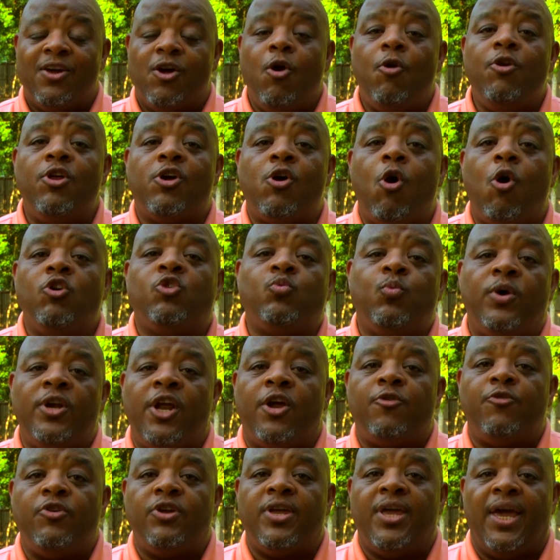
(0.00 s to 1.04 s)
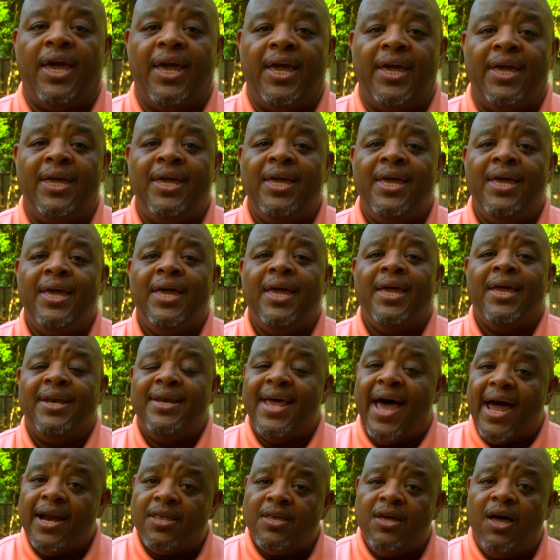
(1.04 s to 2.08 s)
Go to coach one hundred K
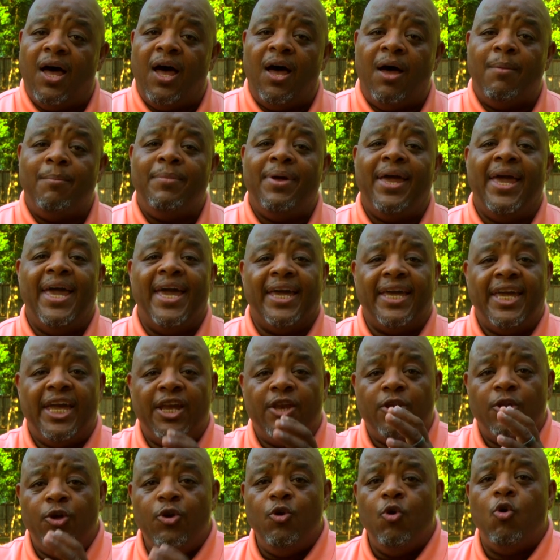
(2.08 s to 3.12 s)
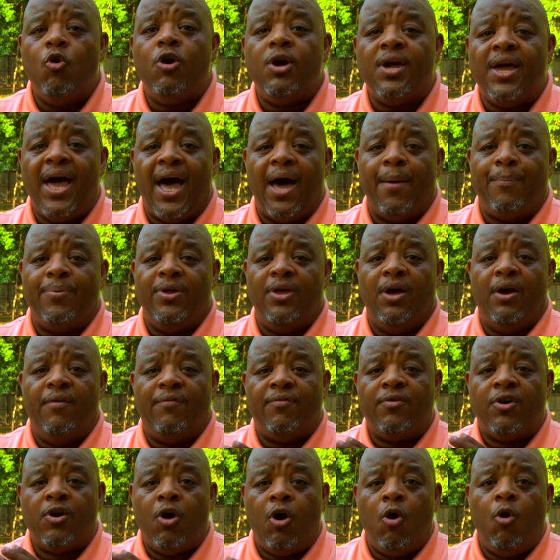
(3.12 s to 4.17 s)
dot com and get your copy of
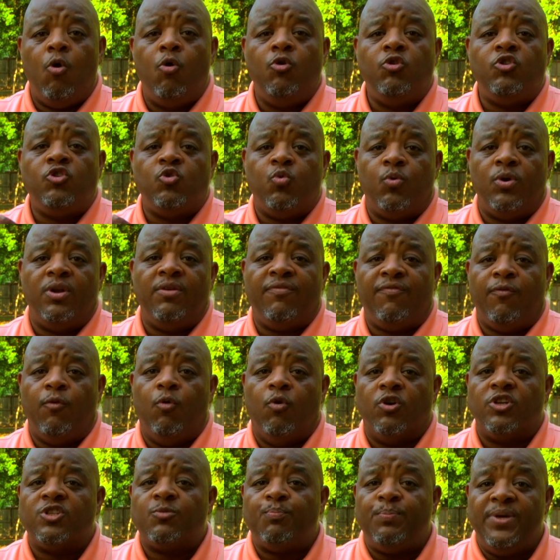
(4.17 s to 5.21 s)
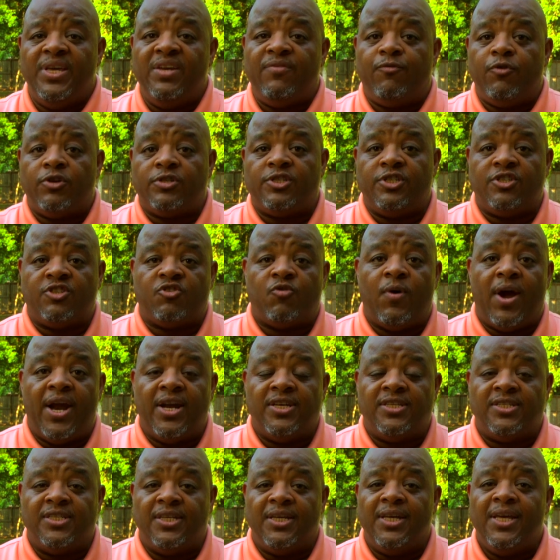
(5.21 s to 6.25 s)
Code twenty-four, Speed versus
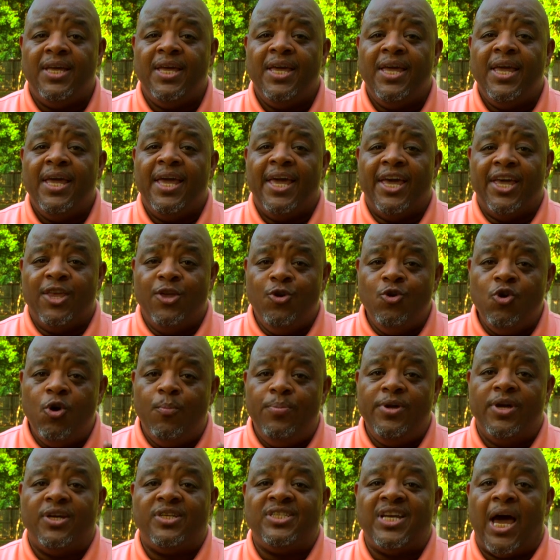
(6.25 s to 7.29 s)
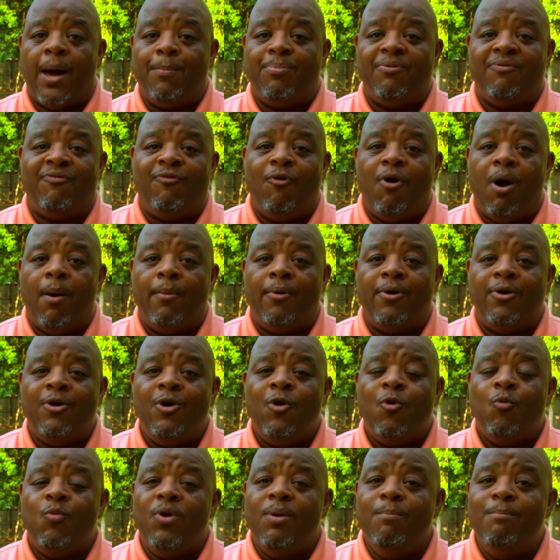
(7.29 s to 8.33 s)
Strategy, and you'll be a top performer.
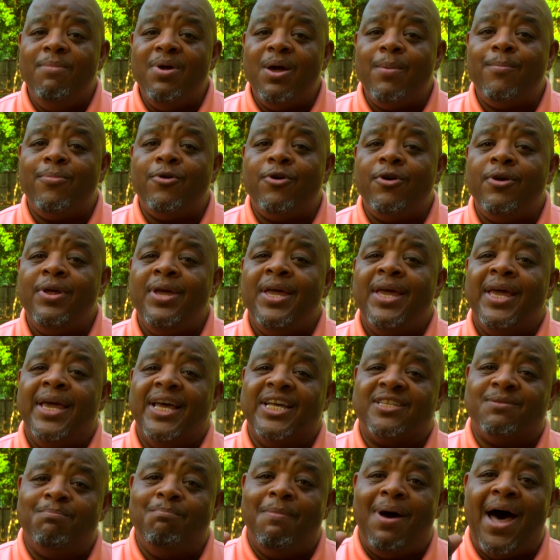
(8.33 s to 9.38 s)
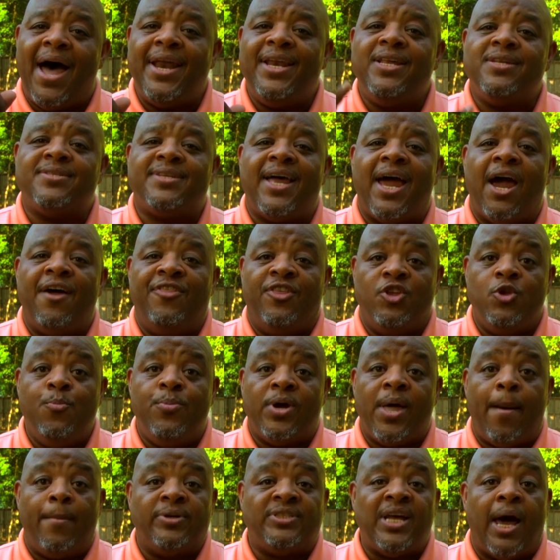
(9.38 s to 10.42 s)
Remember, it's my desire that you
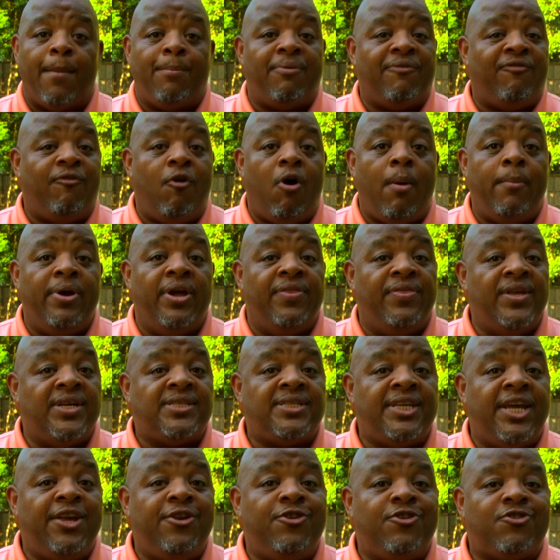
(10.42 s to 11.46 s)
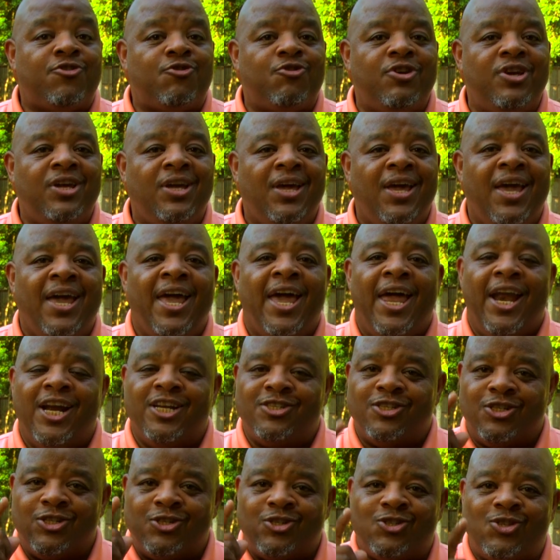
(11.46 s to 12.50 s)
become a top performer in this industry.
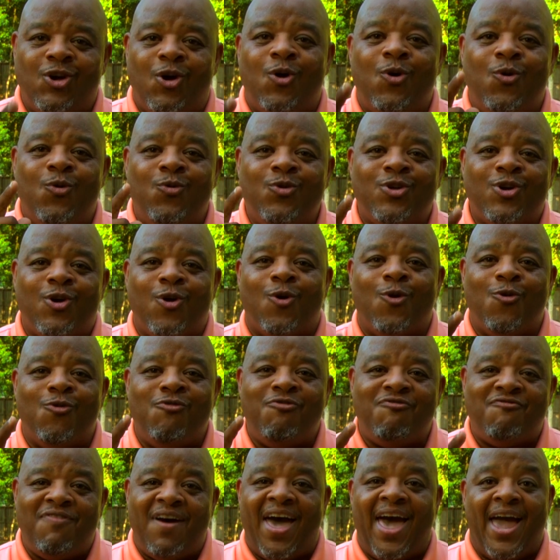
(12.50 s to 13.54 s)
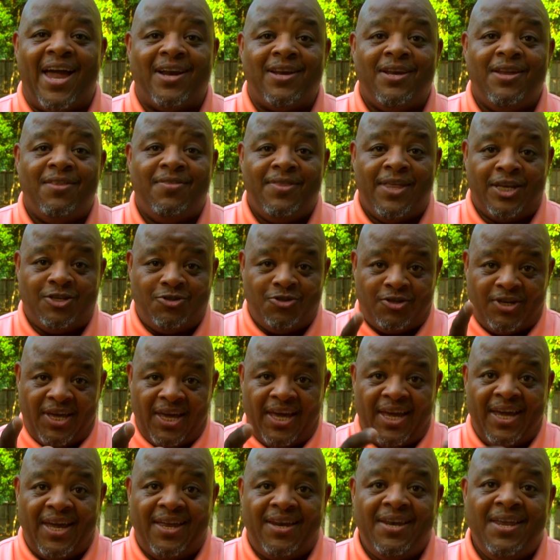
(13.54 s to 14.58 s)
It's a stone cold fact that you
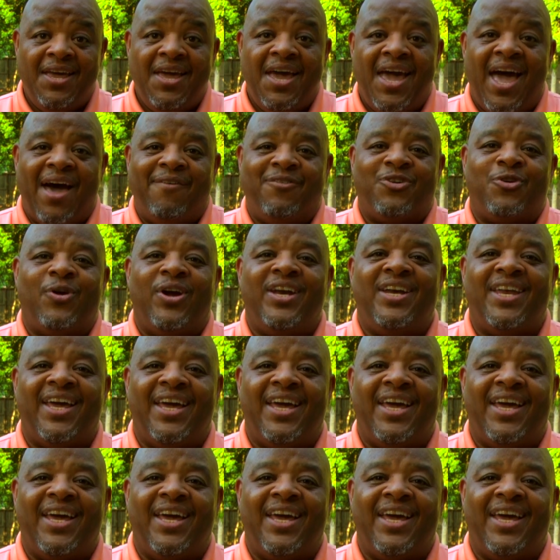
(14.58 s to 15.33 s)
can. Have a great